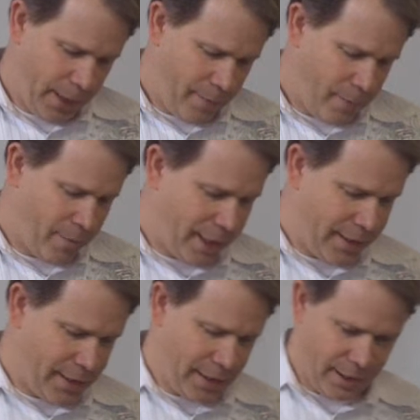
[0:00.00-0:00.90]
I'm
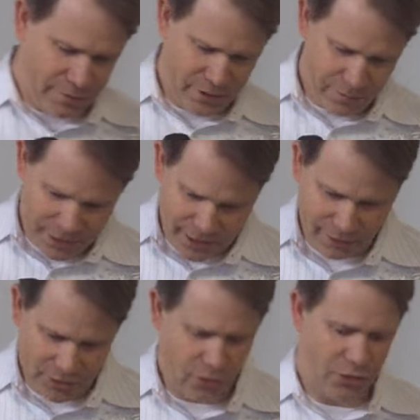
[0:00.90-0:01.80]
reminded of something
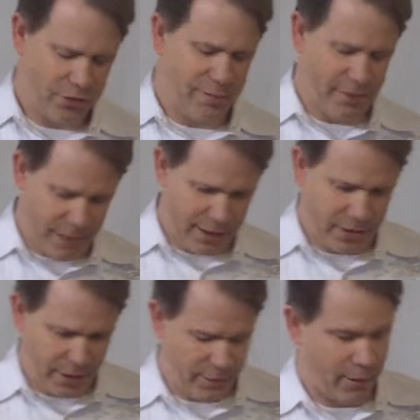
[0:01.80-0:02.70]
that was told to me
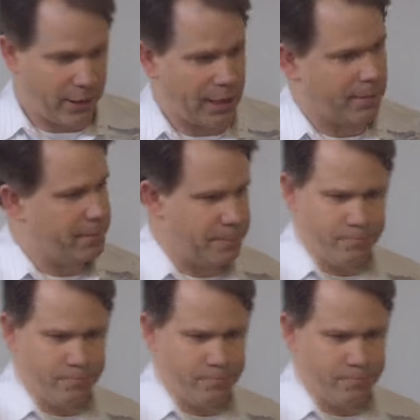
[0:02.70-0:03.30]
regularly growing up.